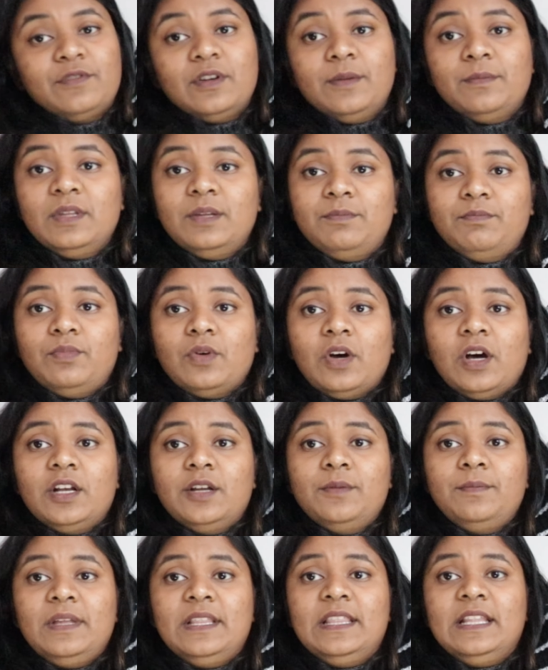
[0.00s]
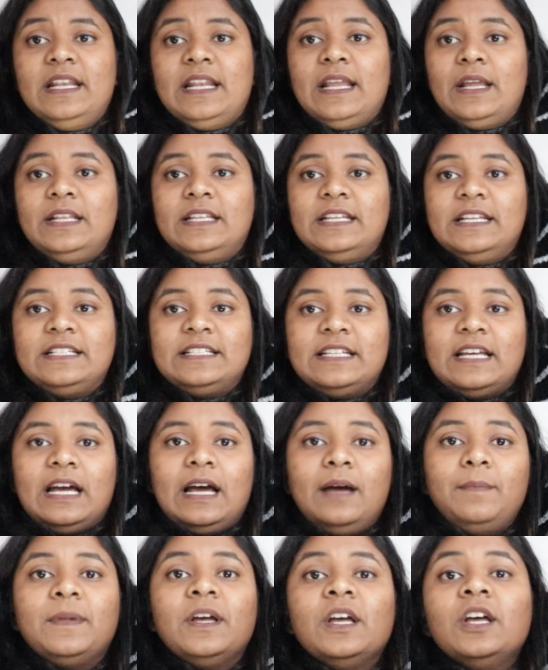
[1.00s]
from the bottom and then I knit
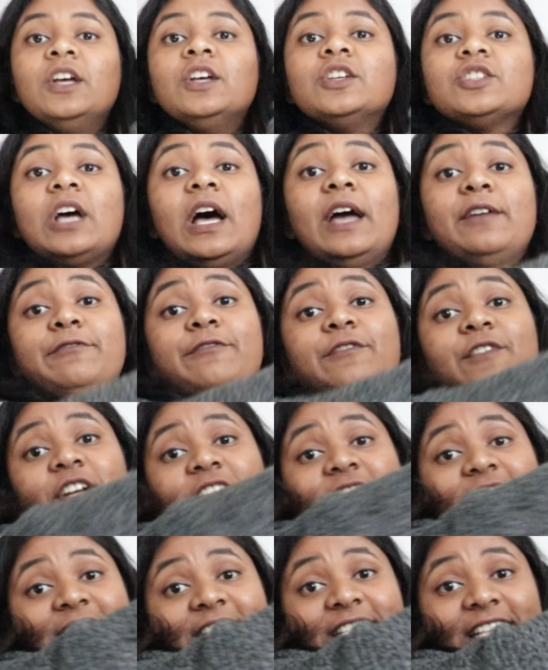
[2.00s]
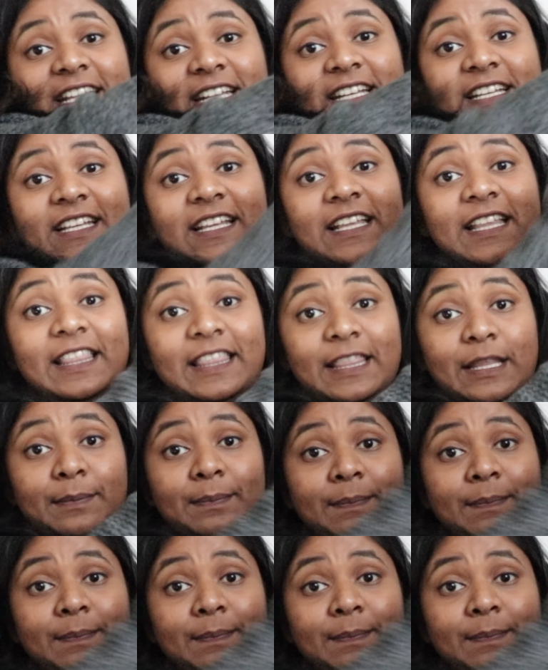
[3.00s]
up. I first did the